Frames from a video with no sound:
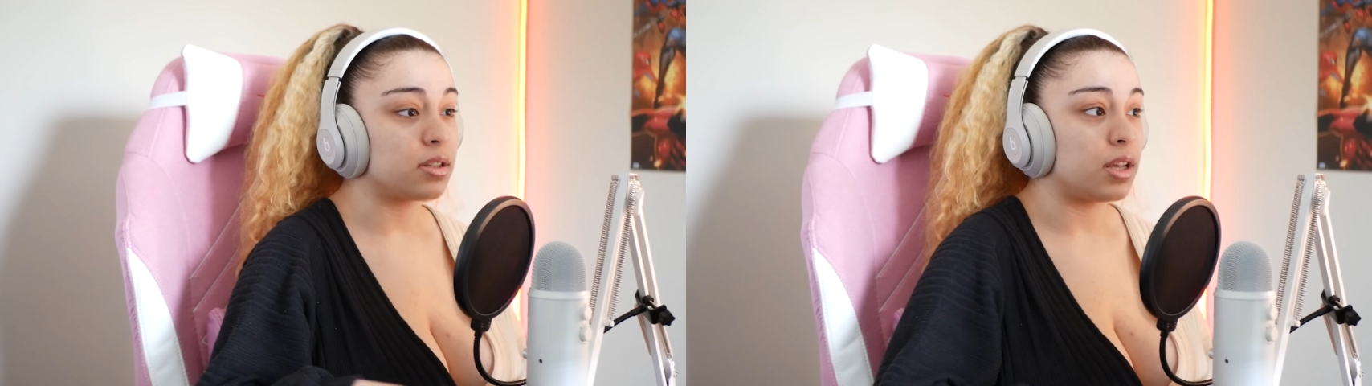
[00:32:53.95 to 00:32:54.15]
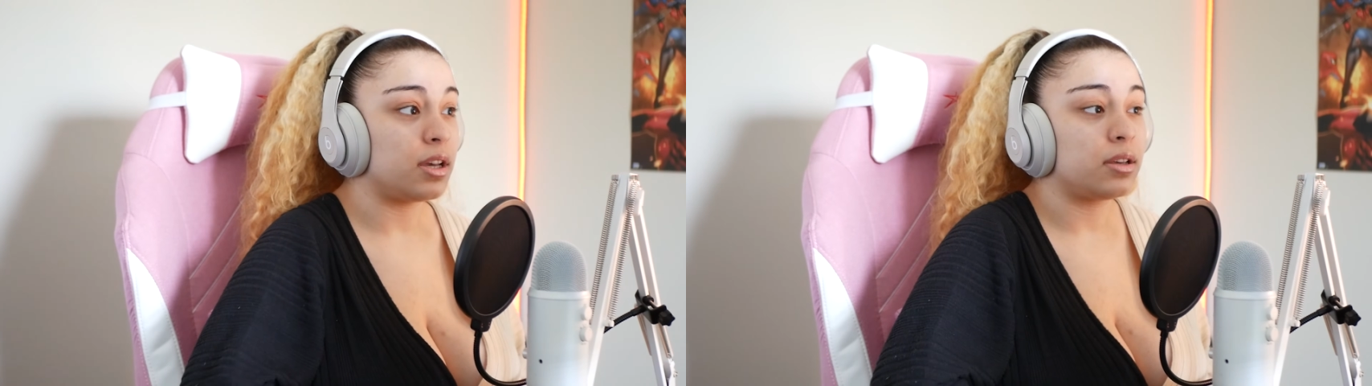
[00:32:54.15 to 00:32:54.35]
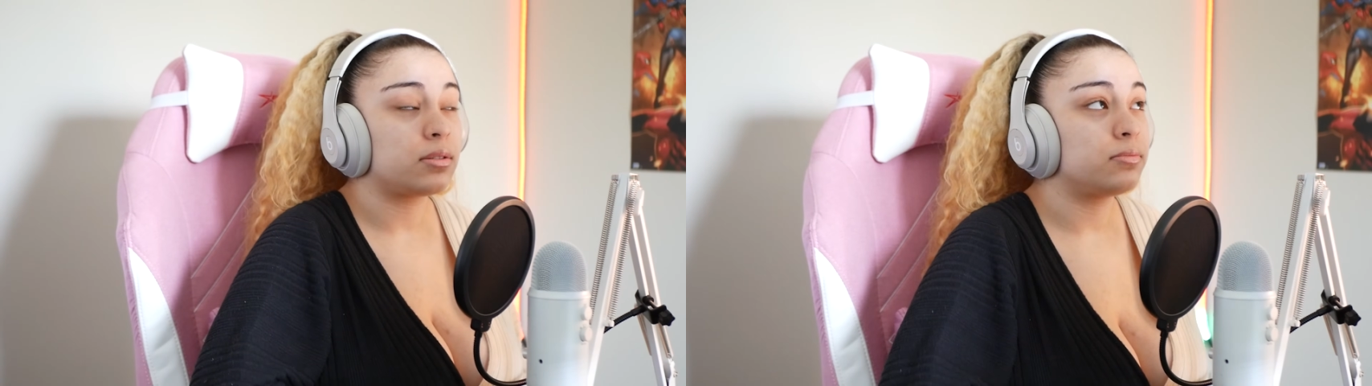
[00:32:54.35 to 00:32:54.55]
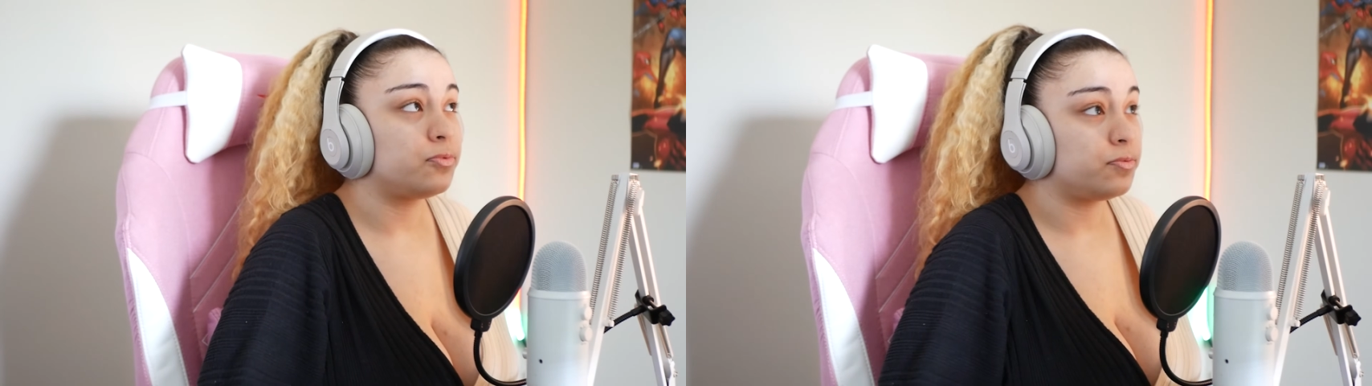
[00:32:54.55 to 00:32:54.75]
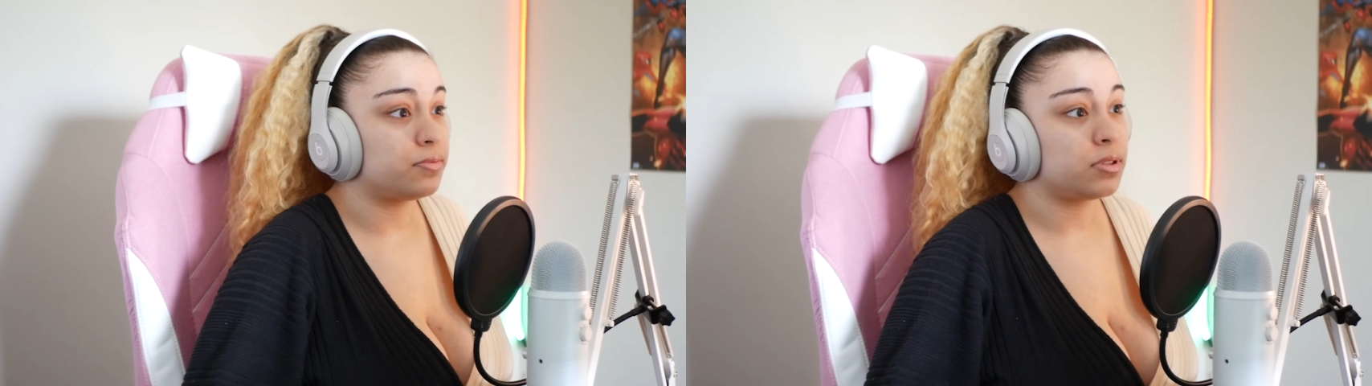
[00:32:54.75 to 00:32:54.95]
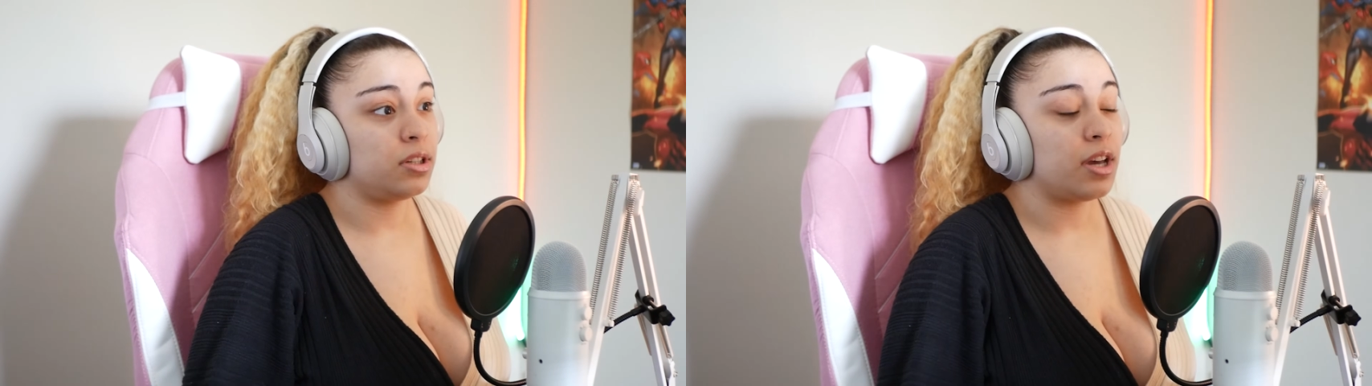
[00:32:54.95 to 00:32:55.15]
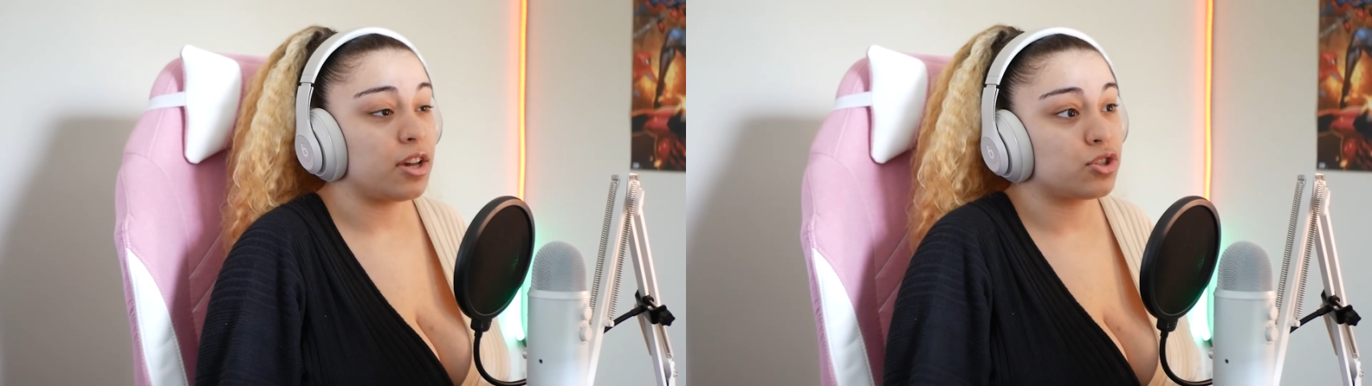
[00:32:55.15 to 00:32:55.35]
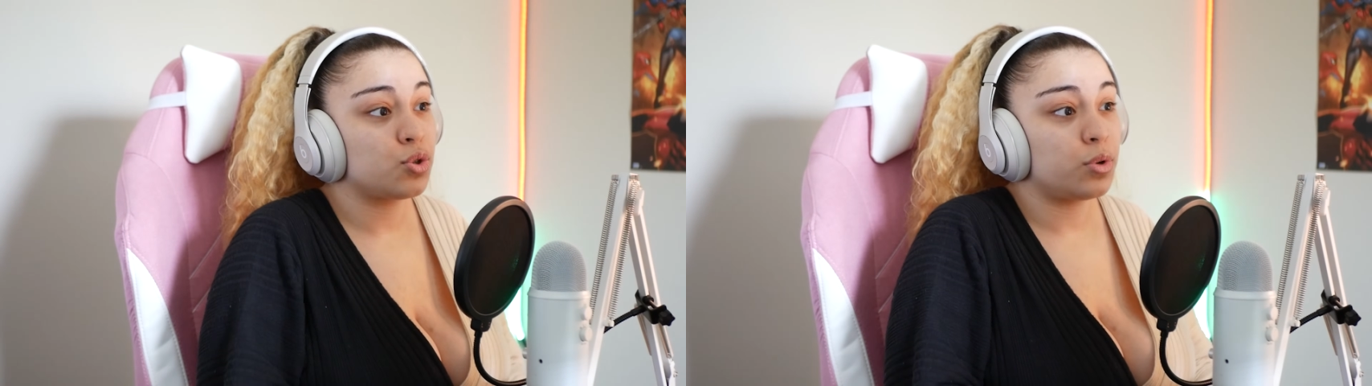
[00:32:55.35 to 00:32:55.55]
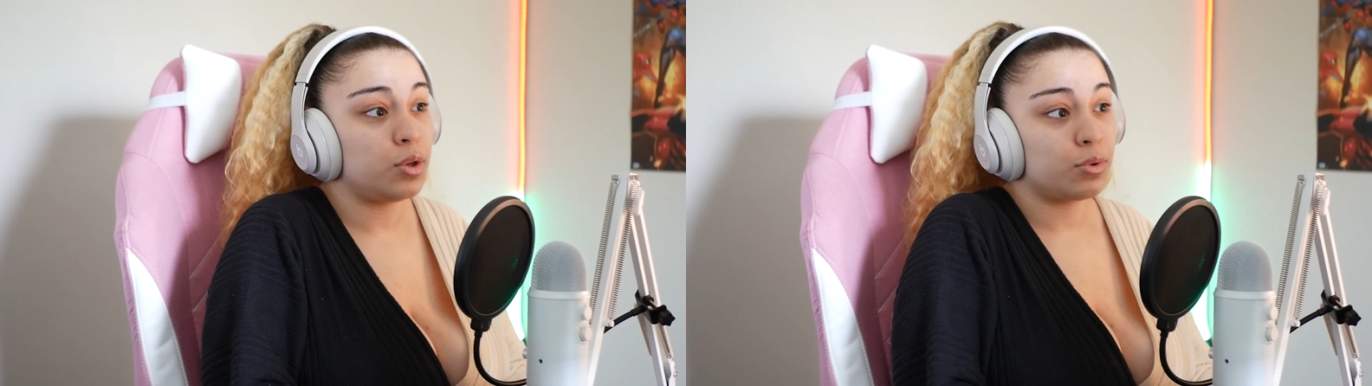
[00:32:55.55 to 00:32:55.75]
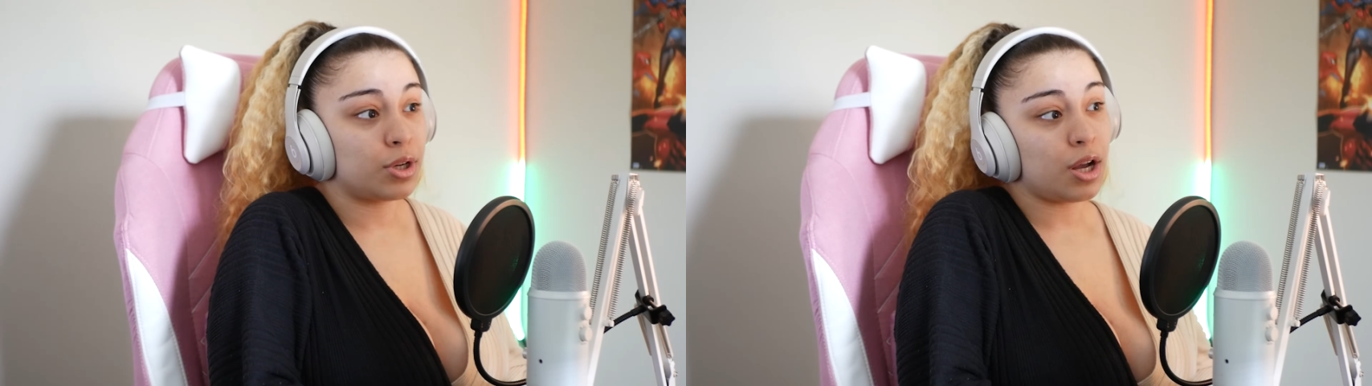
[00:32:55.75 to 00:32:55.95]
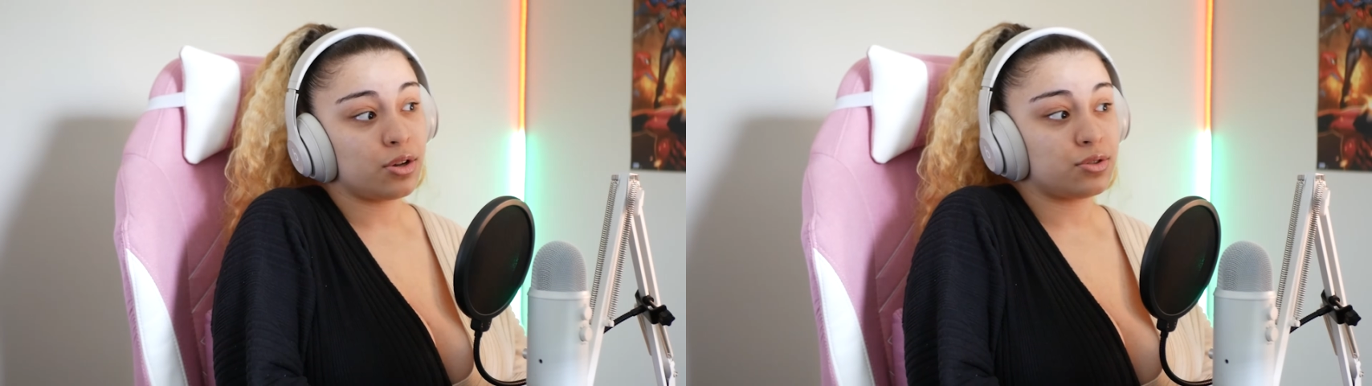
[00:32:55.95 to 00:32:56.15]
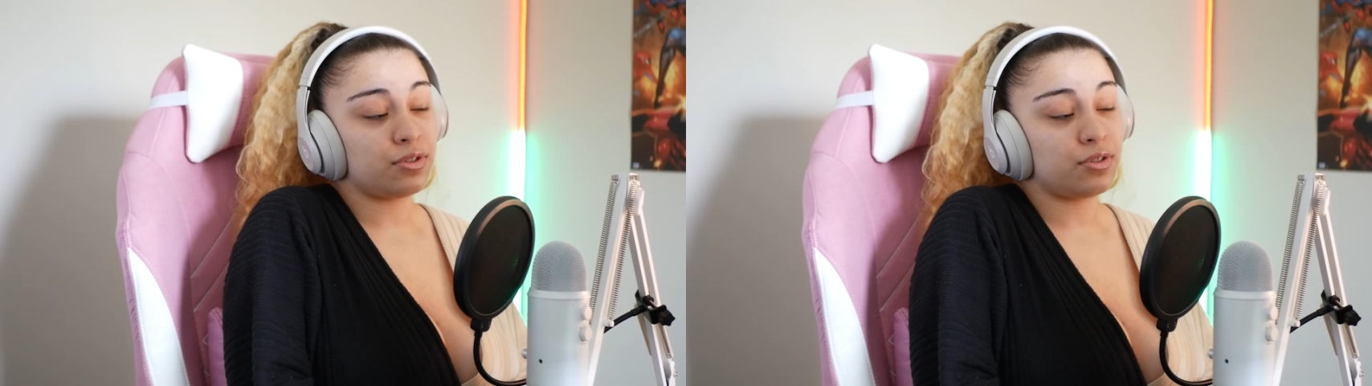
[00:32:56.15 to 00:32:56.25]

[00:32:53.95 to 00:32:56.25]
Like, she has $21.